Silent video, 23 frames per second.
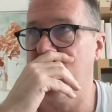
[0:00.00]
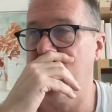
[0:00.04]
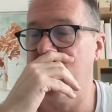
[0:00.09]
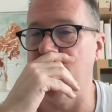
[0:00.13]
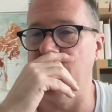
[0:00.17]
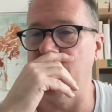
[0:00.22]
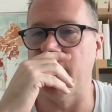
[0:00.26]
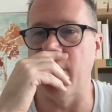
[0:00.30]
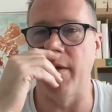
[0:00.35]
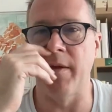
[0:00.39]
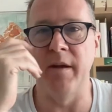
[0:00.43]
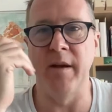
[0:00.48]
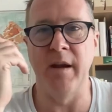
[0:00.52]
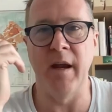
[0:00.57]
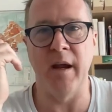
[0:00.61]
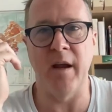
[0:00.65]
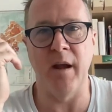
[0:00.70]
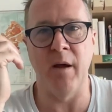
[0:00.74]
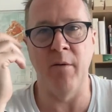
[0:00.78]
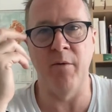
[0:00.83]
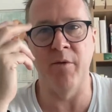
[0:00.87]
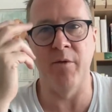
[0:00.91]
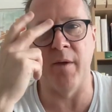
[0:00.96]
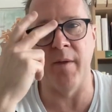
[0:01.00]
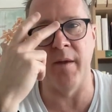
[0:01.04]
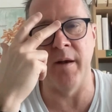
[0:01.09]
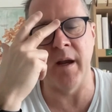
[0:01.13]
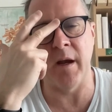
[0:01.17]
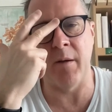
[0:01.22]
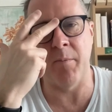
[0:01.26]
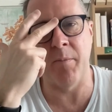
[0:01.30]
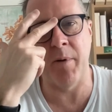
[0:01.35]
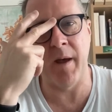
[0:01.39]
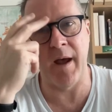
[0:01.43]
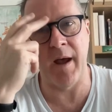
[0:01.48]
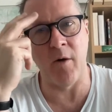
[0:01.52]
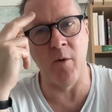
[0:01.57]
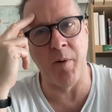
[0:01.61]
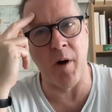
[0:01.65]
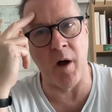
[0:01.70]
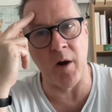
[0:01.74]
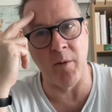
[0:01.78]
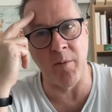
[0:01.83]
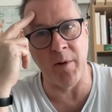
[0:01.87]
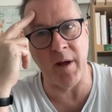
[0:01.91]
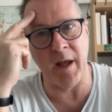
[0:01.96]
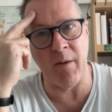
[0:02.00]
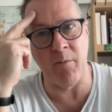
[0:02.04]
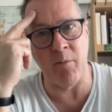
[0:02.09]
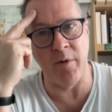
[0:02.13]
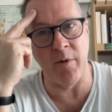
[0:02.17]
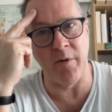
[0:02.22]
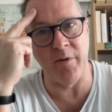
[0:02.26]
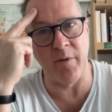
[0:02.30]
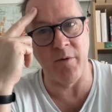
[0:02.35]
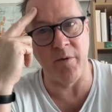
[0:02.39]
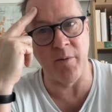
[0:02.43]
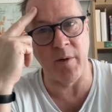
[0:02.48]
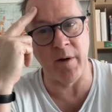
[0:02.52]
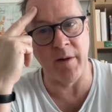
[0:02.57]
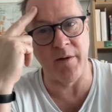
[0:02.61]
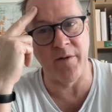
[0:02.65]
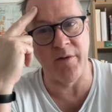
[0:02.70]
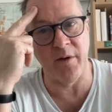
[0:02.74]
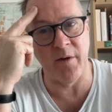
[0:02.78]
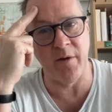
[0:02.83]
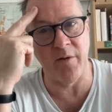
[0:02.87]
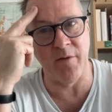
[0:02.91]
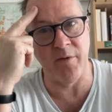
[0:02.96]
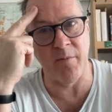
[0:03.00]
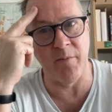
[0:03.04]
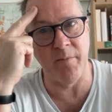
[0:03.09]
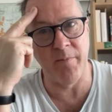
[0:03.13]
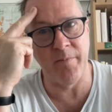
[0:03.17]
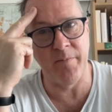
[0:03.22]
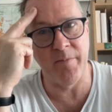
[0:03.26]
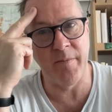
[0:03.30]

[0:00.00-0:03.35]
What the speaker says: It was either Nick Pegg or Barnaby Edwards. It was one of the two of them.